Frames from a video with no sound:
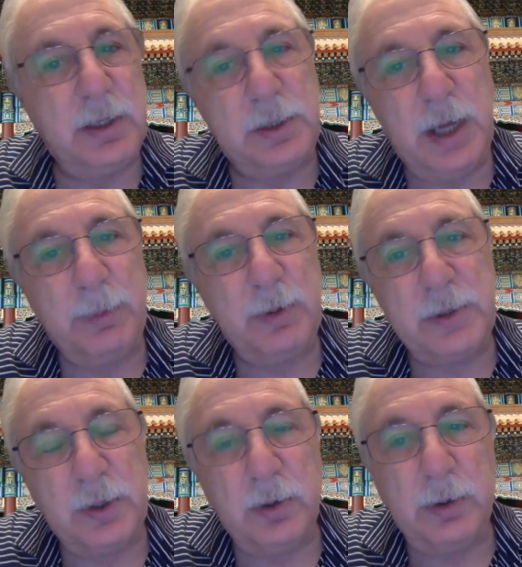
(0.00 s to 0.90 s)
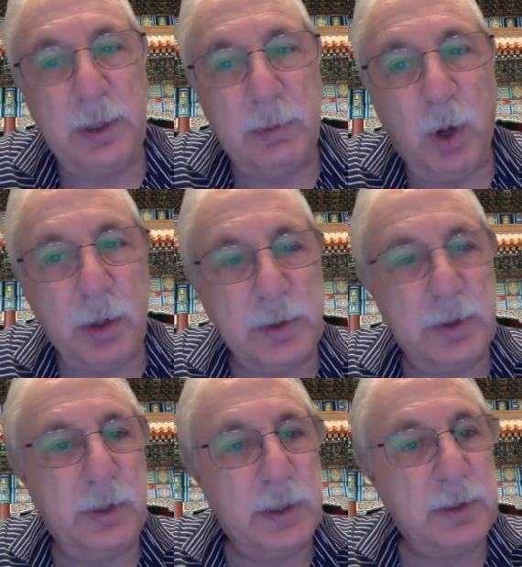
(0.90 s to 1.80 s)
to chapters on early and modern
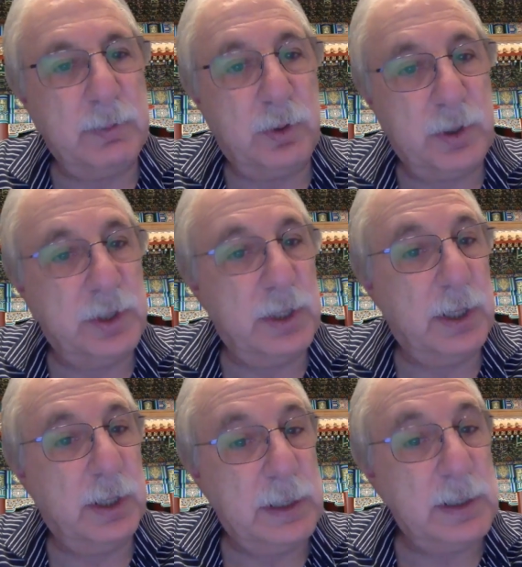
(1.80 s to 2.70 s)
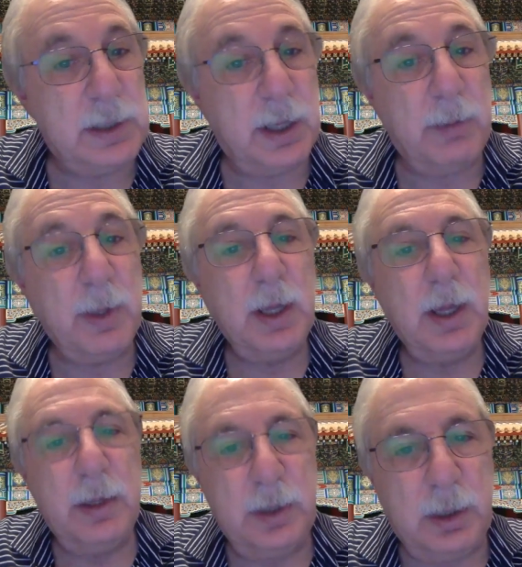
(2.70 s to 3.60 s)
Judaism, Christianity, and Islam,
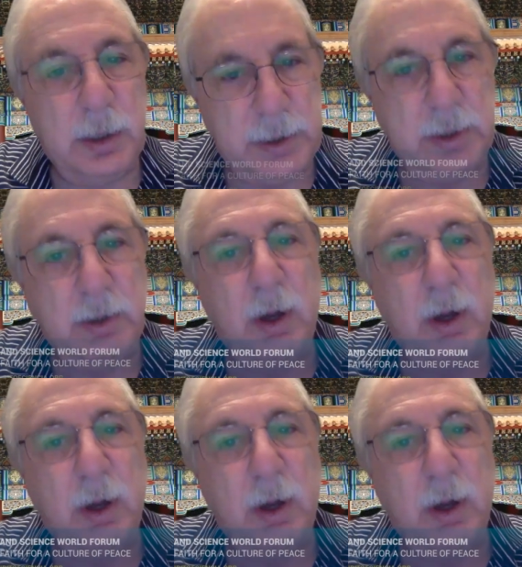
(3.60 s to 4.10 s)
the collection